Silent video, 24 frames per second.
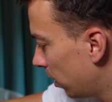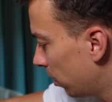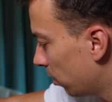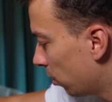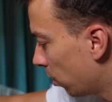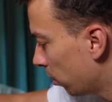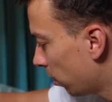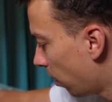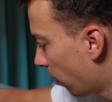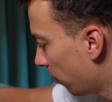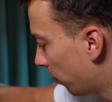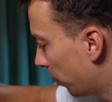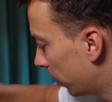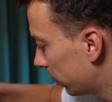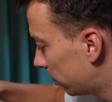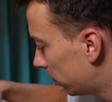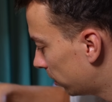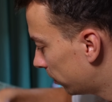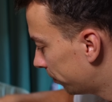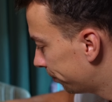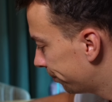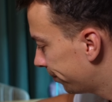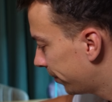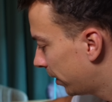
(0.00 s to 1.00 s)
on off
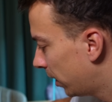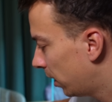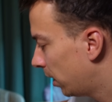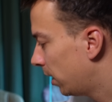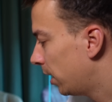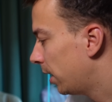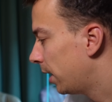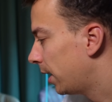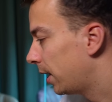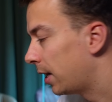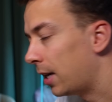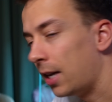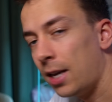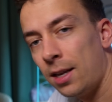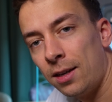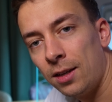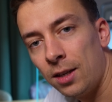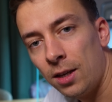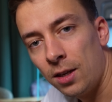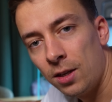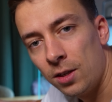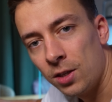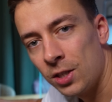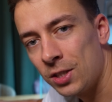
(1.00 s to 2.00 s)
button, and
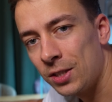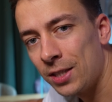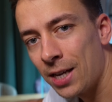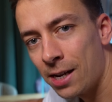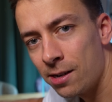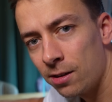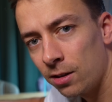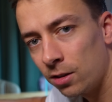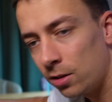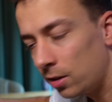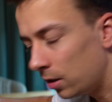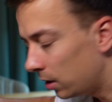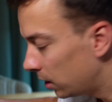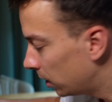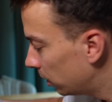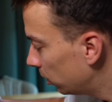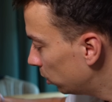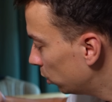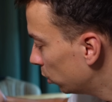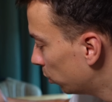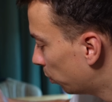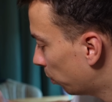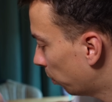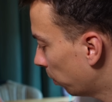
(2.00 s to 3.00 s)
the standard
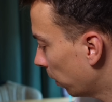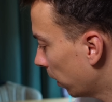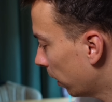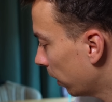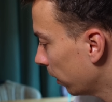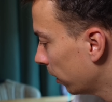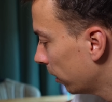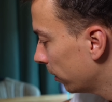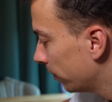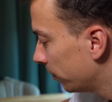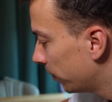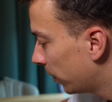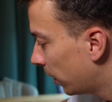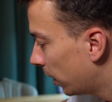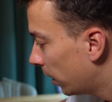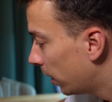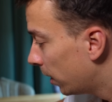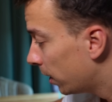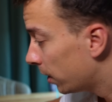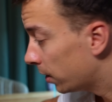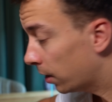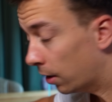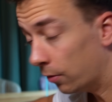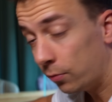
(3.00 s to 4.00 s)
EU plug.
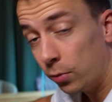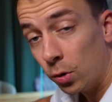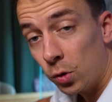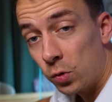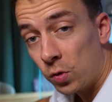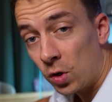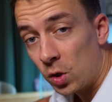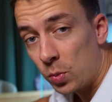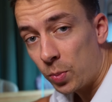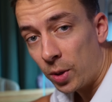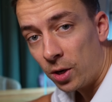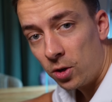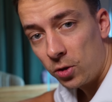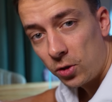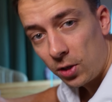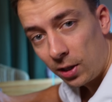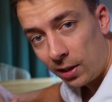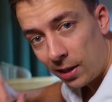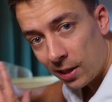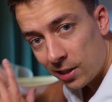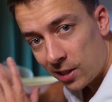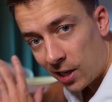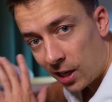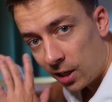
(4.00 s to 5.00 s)
Now full transparency,
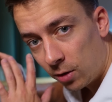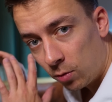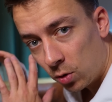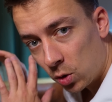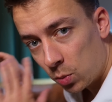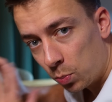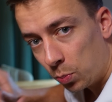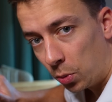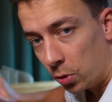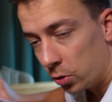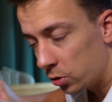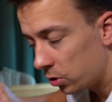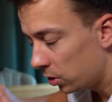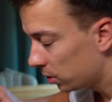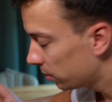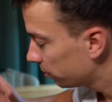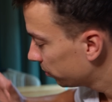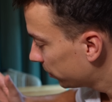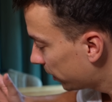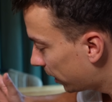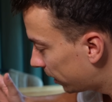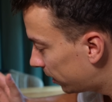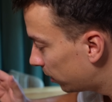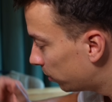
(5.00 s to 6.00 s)
this light was sponsored.
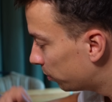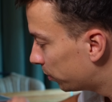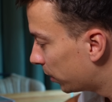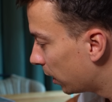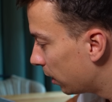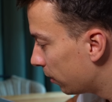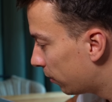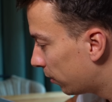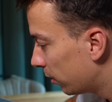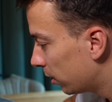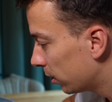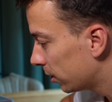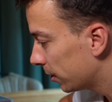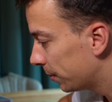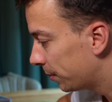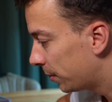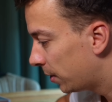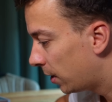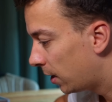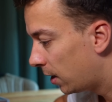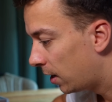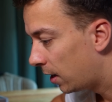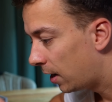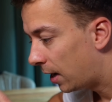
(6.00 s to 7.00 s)
I didn't pay for it.
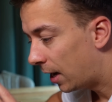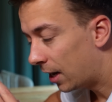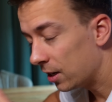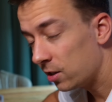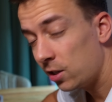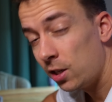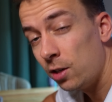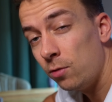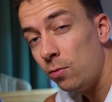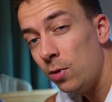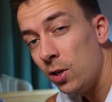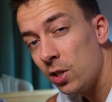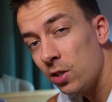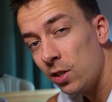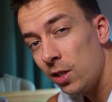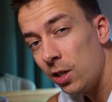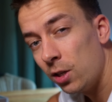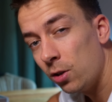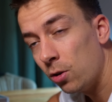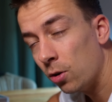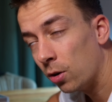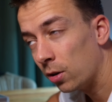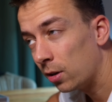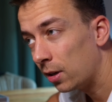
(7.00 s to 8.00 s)
I actually recently
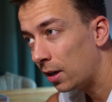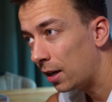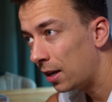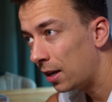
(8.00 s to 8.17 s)
got